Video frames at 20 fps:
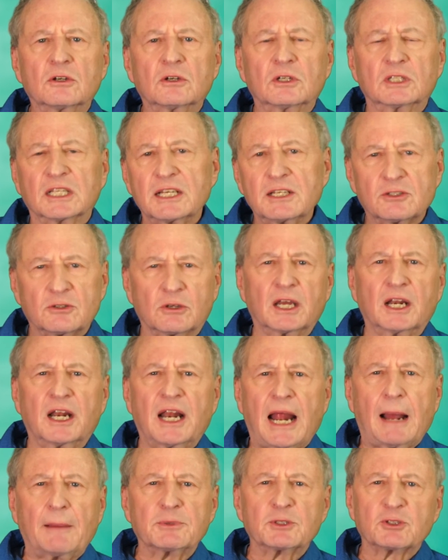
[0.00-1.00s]
at least you get
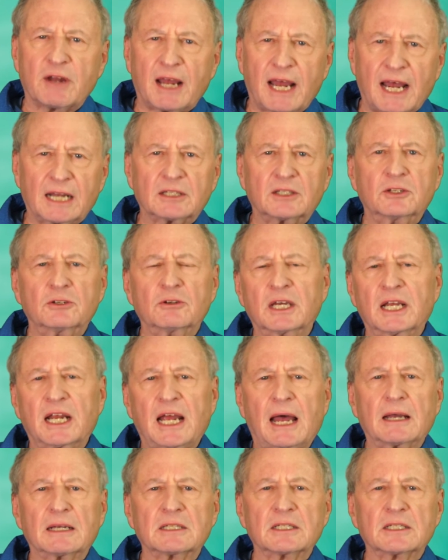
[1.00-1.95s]
an abstract and you get